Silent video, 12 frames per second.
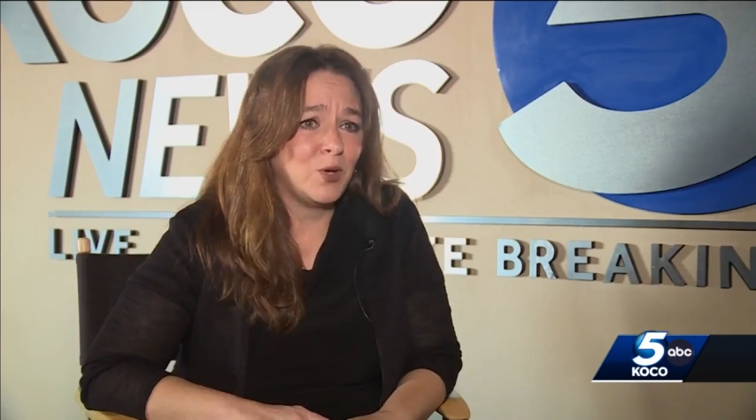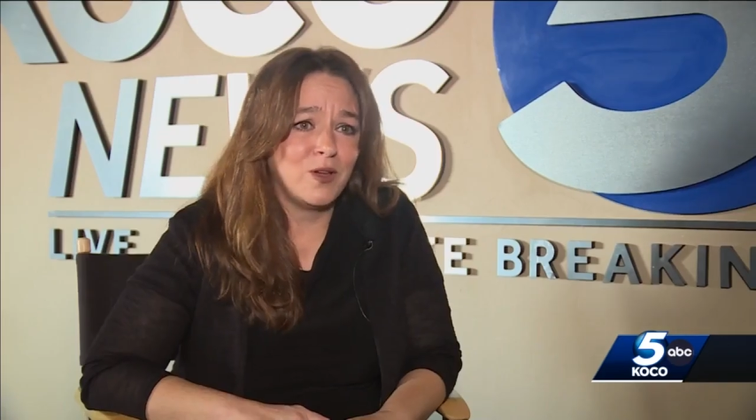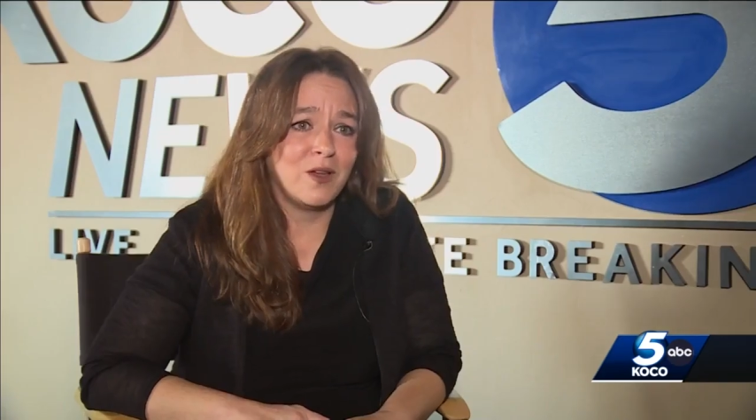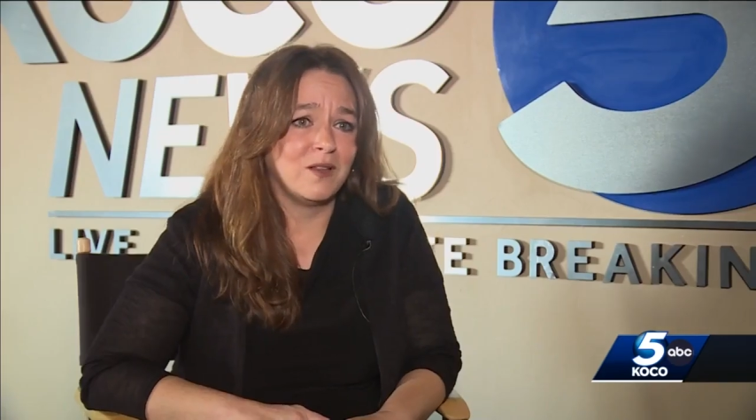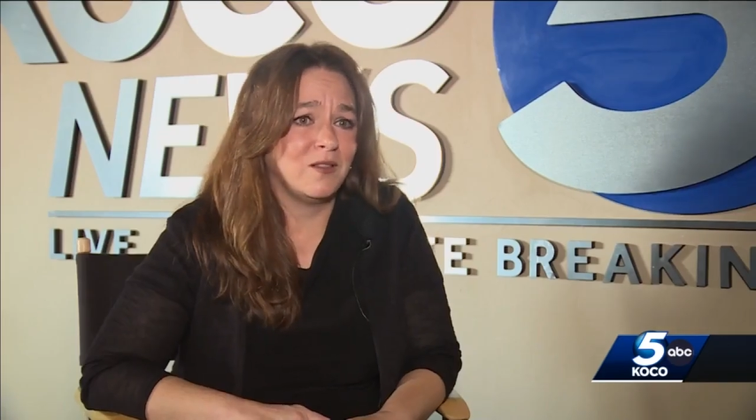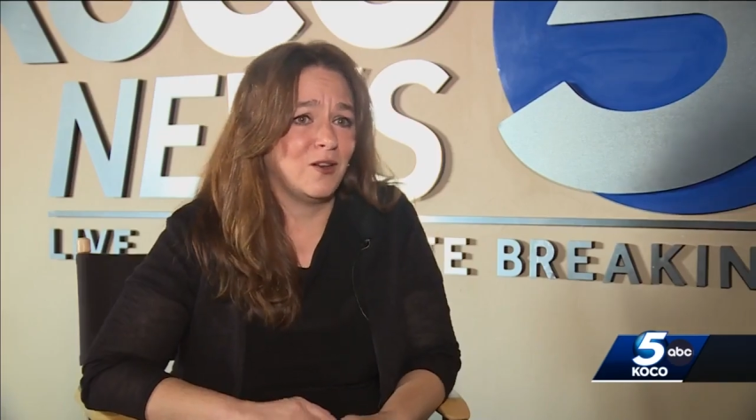
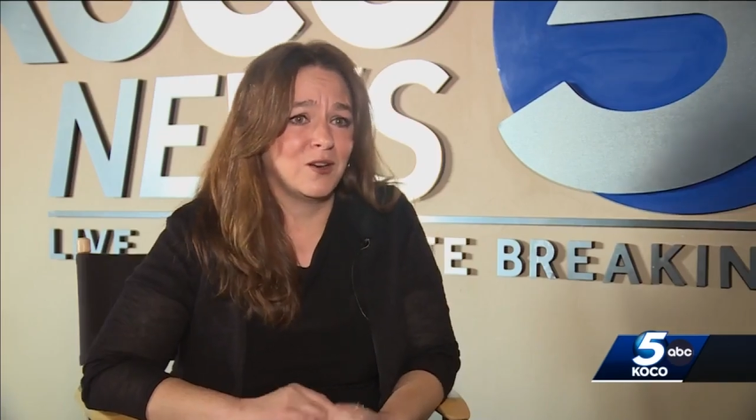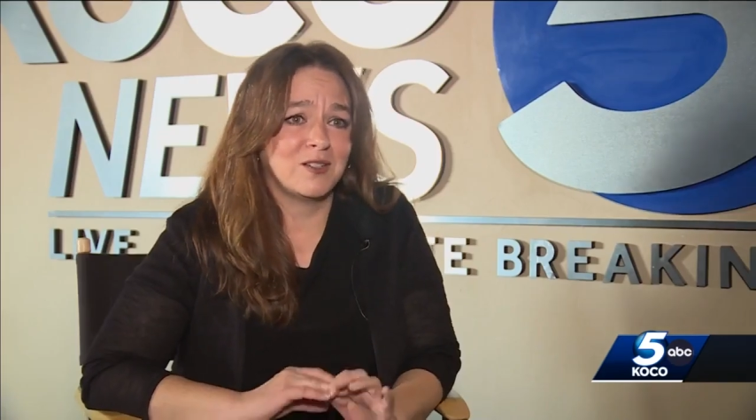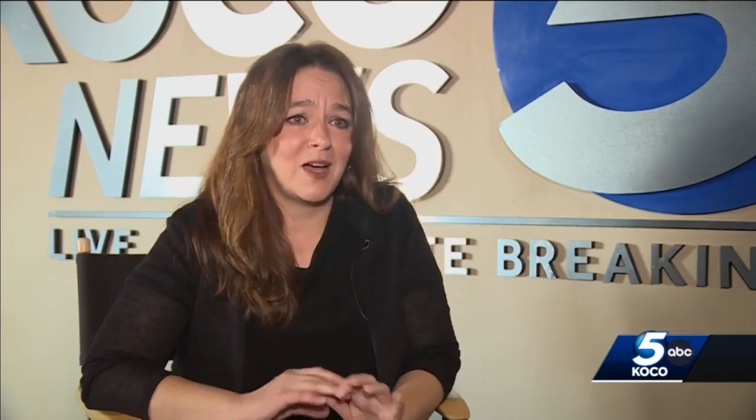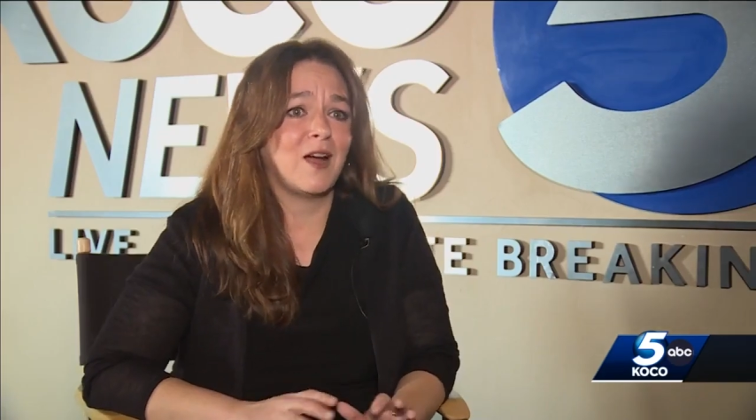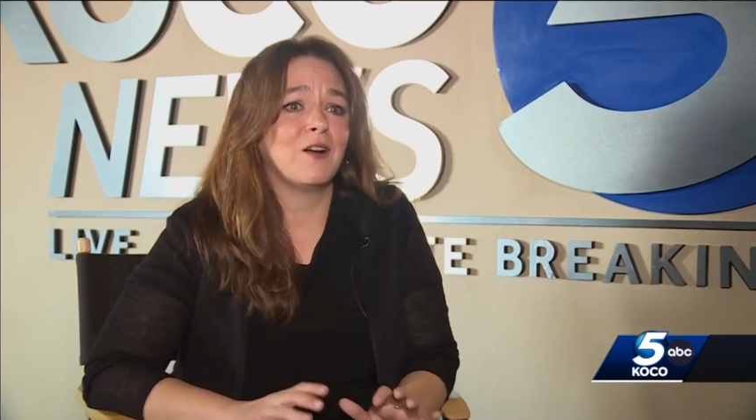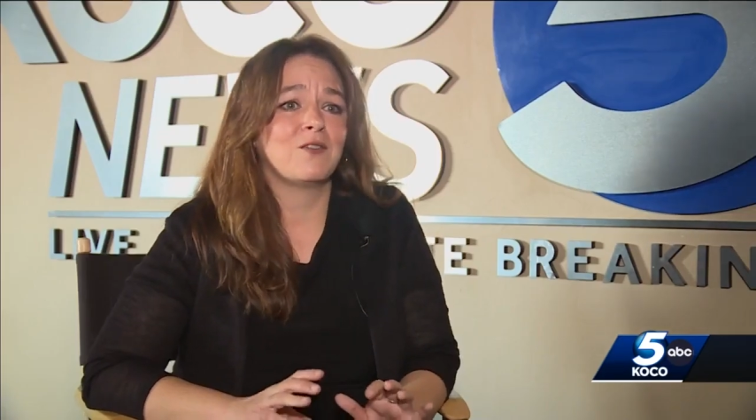put their
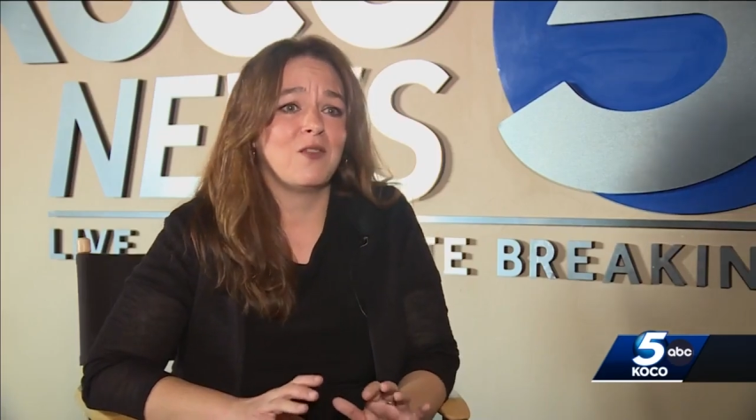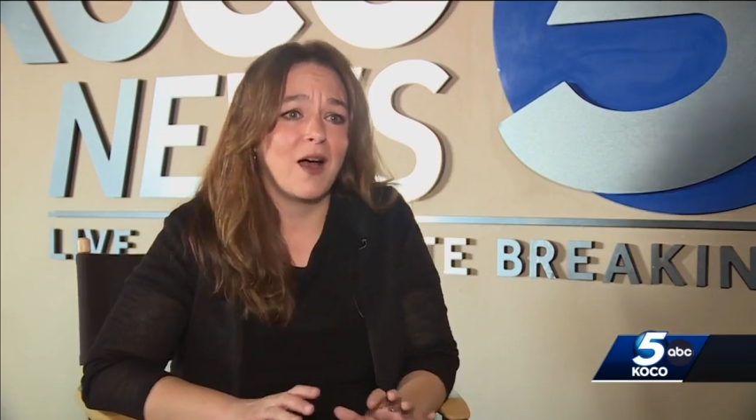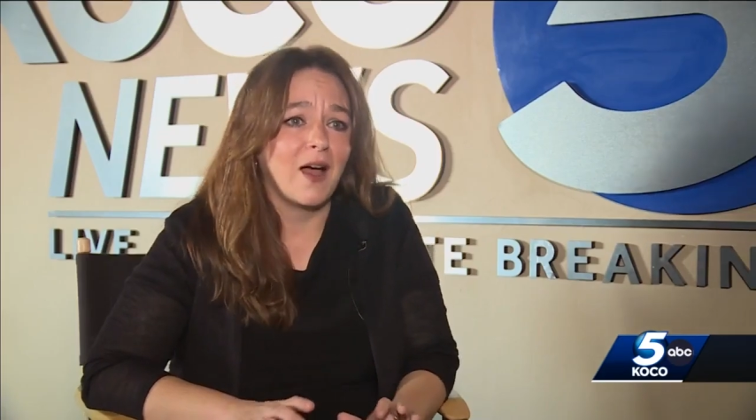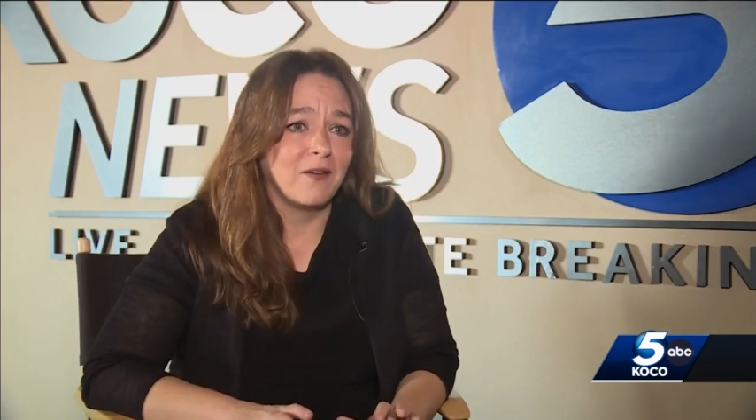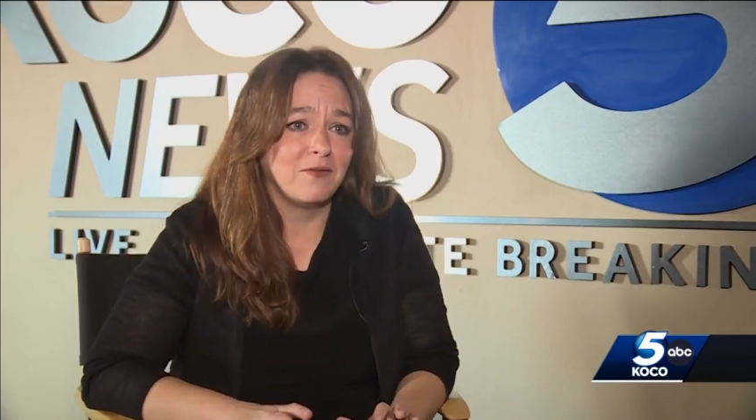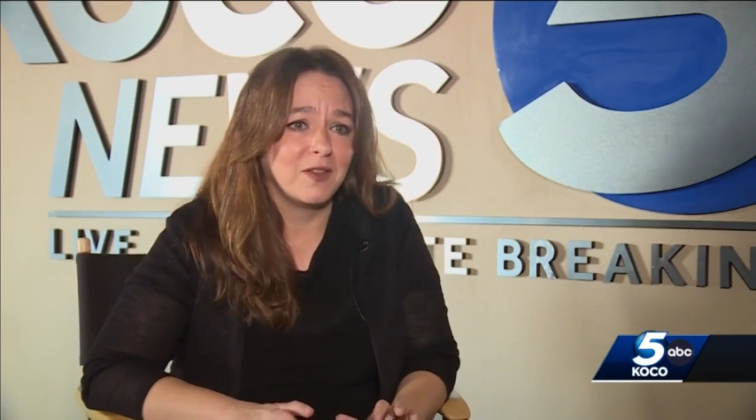entire
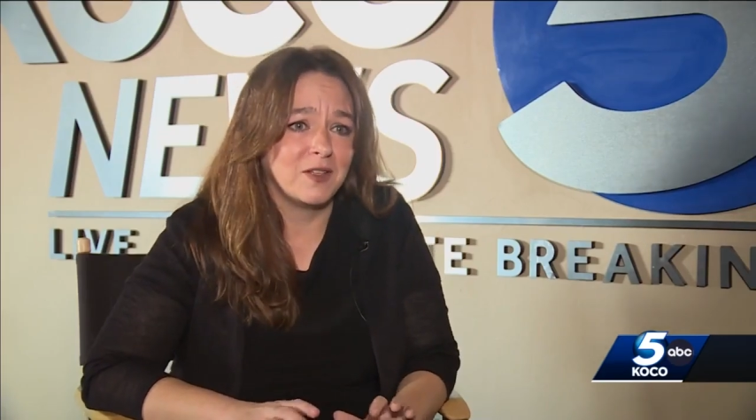life